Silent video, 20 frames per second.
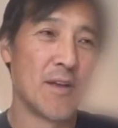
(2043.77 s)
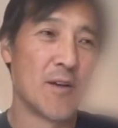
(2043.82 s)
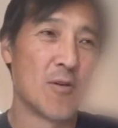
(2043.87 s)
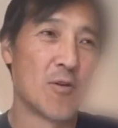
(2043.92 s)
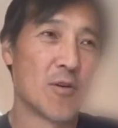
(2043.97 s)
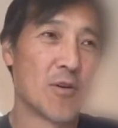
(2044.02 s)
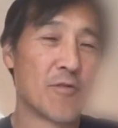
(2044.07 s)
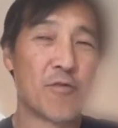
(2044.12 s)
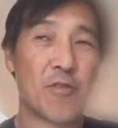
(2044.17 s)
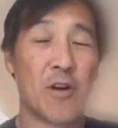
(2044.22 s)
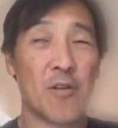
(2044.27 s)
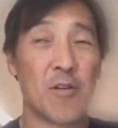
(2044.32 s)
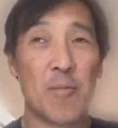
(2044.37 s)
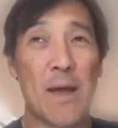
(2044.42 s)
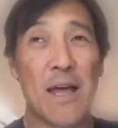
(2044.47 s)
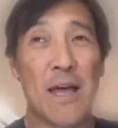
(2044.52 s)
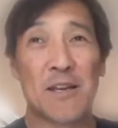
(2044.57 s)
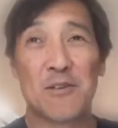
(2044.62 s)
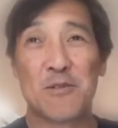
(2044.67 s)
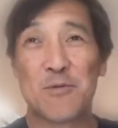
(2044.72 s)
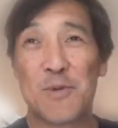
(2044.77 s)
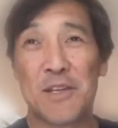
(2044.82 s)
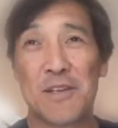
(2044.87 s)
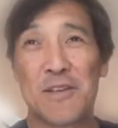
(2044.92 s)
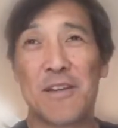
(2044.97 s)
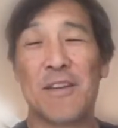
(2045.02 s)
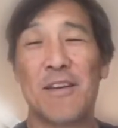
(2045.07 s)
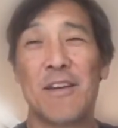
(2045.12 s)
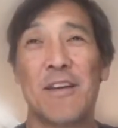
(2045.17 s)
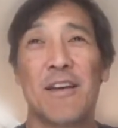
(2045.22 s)
or in front of management,
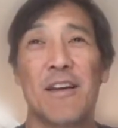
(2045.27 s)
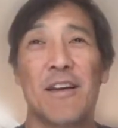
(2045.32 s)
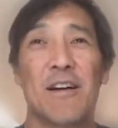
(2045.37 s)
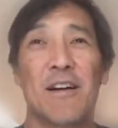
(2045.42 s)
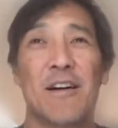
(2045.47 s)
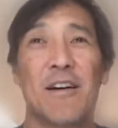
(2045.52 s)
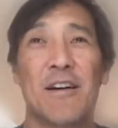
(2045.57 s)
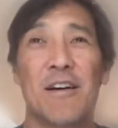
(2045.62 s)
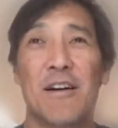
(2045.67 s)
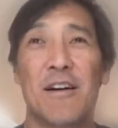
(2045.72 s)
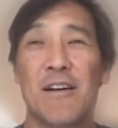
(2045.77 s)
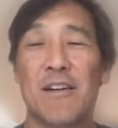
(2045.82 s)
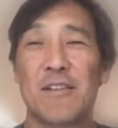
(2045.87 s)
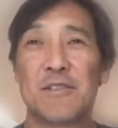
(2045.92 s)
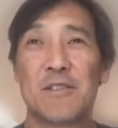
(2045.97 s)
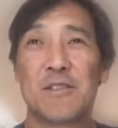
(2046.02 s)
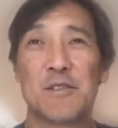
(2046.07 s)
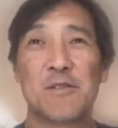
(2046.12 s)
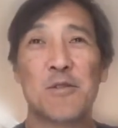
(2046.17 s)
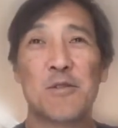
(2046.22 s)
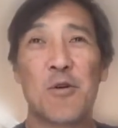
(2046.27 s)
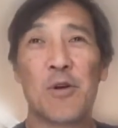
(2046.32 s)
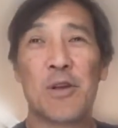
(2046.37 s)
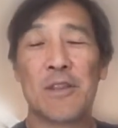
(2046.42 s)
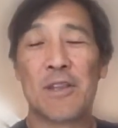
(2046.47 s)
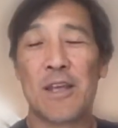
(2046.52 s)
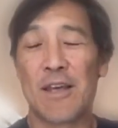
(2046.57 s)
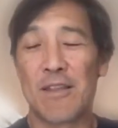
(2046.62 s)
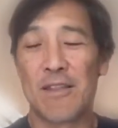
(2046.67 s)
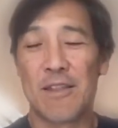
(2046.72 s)
just knowing
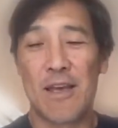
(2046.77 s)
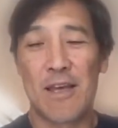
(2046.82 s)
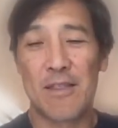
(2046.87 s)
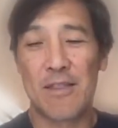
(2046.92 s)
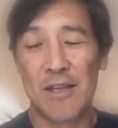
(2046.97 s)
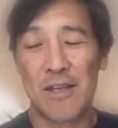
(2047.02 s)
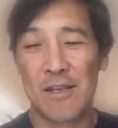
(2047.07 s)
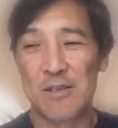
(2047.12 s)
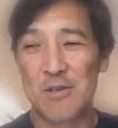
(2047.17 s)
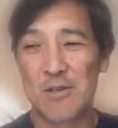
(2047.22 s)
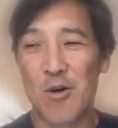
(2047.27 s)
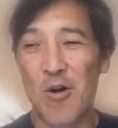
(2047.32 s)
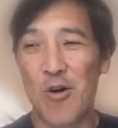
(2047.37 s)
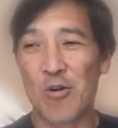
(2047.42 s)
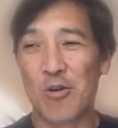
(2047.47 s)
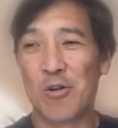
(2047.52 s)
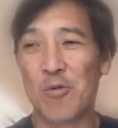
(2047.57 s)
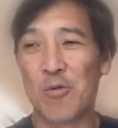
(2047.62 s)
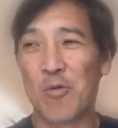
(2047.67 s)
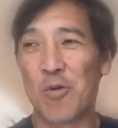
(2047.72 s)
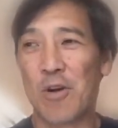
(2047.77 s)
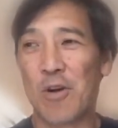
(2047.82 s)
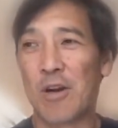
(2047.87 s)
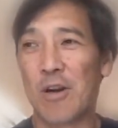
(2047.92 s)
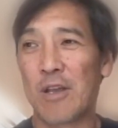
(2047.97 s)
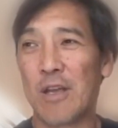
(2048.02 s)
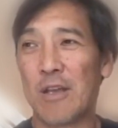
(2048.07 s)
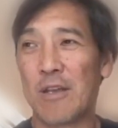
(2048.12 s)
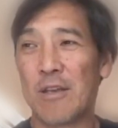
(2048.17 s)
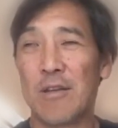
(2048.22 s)
that thing is all going to
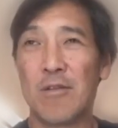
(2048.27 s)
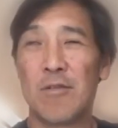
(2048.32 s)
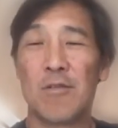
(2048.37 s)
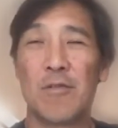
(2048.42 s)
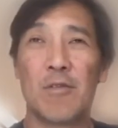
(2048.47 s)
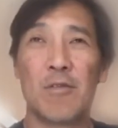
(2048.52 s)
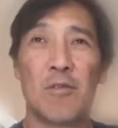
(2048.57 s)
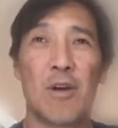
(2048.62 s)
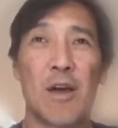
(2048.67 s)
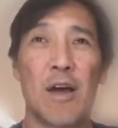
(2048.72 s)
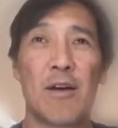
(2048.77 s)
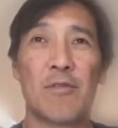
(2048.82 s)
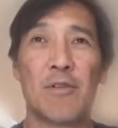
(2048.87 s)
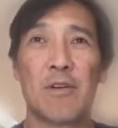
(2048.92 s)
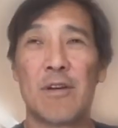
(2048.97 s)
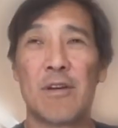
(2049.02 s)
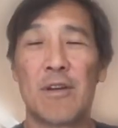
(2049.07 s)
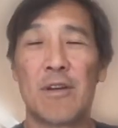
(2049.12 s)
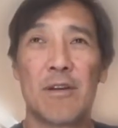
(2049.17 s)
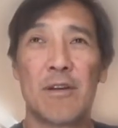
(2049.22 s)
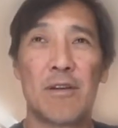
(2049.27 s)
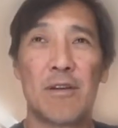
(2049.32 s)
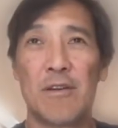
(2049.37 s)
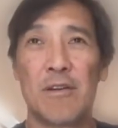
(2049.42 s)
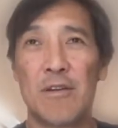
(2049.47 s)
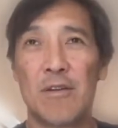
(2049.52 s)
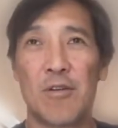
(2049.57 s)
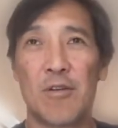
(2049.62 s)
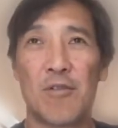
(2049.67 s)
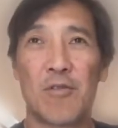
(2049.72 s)
work and you haven't
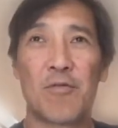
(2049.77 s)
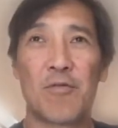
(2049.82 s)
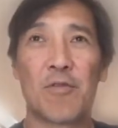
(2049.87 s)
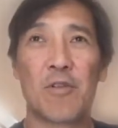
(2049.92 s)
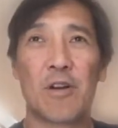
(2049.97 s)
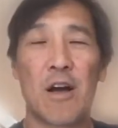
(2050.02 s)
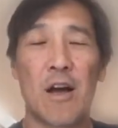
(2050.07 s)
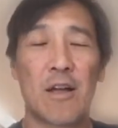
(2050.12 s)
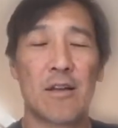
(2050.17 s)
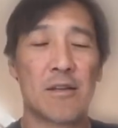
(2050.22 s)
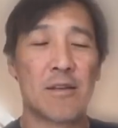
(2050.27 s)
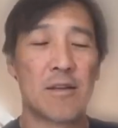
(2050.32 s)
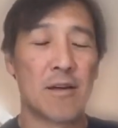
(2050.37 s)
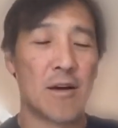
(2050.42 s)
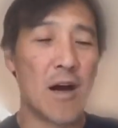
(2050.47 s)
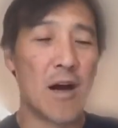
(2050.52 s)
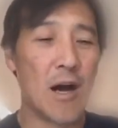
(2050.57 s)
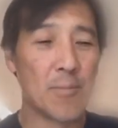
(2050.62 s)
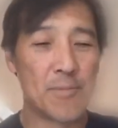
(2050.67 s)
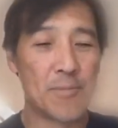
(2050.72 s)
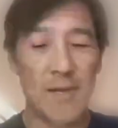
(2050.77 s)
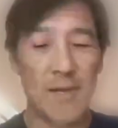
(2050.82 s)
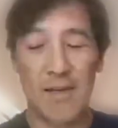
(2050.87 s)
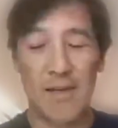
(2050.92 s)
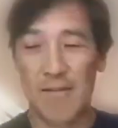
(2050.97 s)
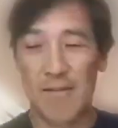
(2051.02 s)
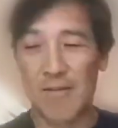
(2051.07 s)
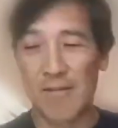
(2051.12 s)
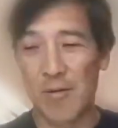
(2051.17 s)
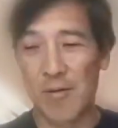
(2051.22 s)
forgotten to
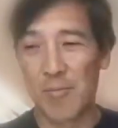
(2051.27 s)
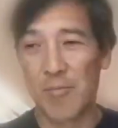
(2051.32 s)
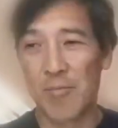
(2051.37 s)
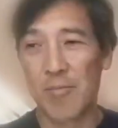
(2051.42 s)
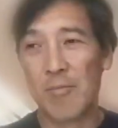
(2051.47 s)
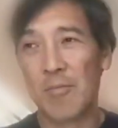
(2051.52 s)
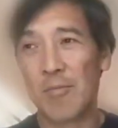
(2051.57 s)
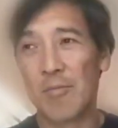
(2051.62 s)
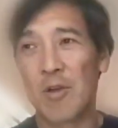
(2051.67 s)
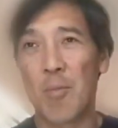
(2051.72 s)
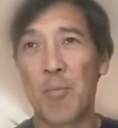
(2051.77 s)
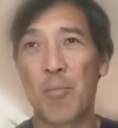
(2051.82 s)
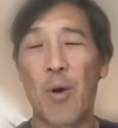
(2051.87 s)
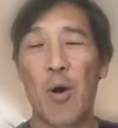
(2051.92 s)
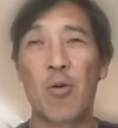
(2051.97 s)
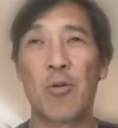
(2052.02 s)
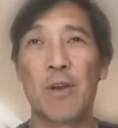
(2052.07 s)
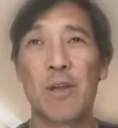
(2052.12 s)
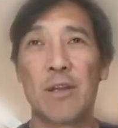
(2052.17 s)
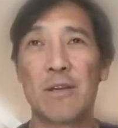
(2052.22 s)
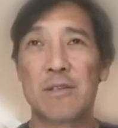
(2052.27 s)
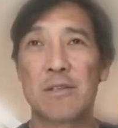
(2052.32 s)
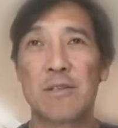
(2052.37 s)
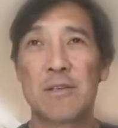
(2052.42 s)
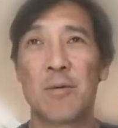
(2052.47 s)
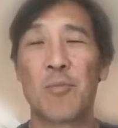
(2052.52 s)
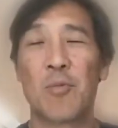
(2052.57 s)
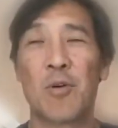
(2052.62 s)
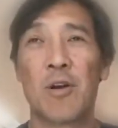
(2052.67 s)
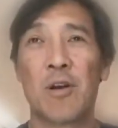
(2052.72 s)
update some component
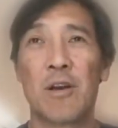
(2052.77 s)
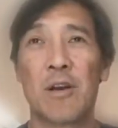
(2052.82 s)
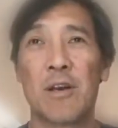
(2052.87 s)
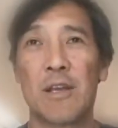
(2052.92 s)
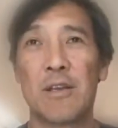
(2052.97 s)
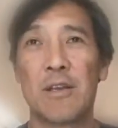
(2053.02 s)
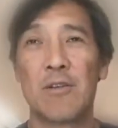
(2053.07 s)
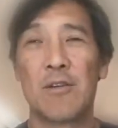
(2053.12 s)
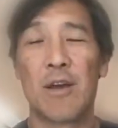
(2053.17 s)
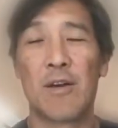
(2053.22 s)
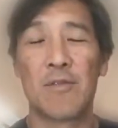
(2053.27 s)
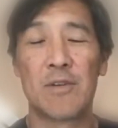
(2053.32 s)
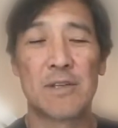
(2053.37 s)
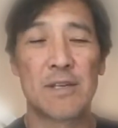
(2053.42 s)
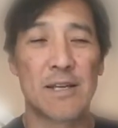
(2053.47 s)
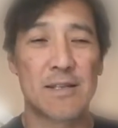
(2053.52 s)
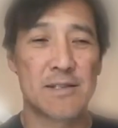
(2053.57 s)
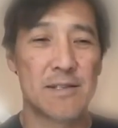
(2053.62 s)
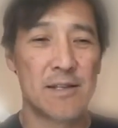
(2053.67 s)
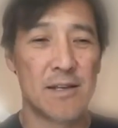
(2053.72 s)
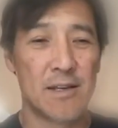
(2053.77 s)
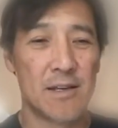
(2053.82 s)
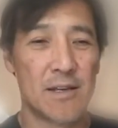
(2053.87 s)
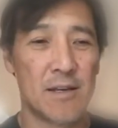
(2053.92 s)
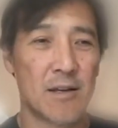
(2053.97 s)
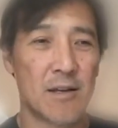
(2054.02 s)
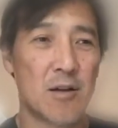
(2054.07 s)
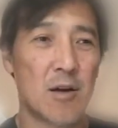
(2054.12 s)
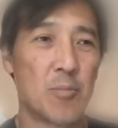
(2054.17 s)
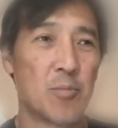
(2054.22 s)
somewhere and you haven't tested it
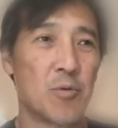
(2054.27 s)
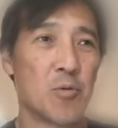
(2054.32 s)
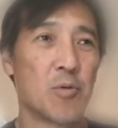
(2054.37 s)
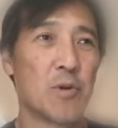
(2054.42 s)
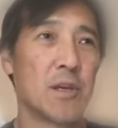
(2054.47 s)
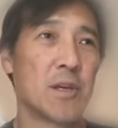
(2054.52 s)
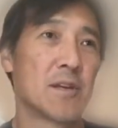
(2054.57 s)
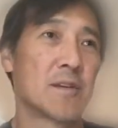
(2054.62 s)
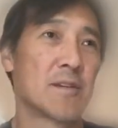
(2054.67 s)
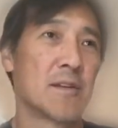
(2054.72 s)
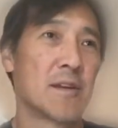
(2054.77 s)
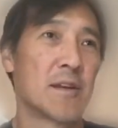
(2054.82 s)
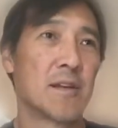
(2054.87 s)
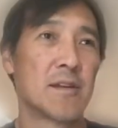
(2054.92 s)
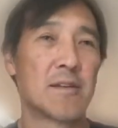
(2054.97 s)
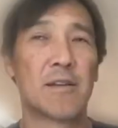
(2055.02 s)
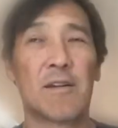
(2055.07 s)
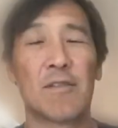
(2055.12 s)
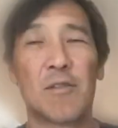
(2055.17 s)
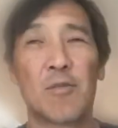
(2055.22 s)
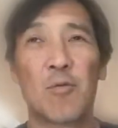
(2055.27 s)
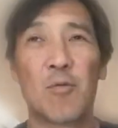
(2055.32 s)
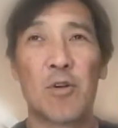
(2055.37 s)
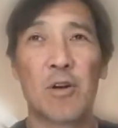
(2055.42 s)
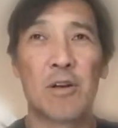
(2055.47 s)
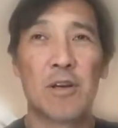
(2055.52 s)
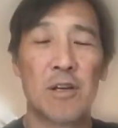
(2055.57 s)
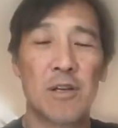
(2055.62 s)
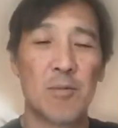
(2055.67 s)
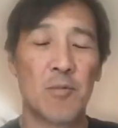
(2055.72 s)
in a couple weeks and it doesn't
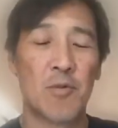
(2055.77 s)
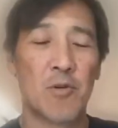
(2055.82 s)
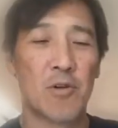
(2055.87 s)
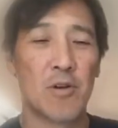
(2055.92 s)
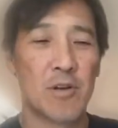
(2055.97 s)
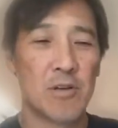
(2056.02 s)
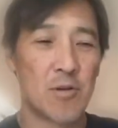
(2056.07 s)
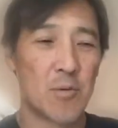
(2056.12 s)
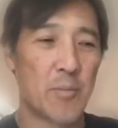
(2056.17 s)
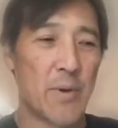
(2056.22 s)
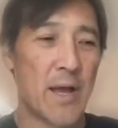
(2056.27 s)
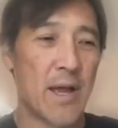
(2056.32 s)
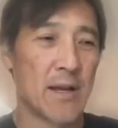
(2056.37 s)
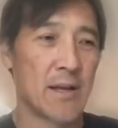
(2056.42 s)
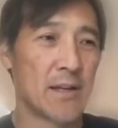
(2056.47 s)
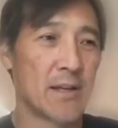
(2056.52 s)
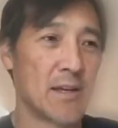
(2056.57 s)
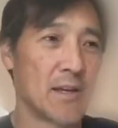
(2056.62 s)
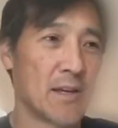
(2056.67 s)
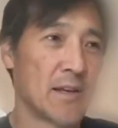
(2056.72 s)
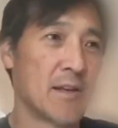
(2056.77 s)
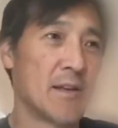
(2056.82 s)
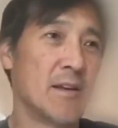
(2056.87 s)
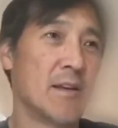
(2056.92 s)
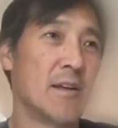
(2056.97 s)
work anymore and you're panicking,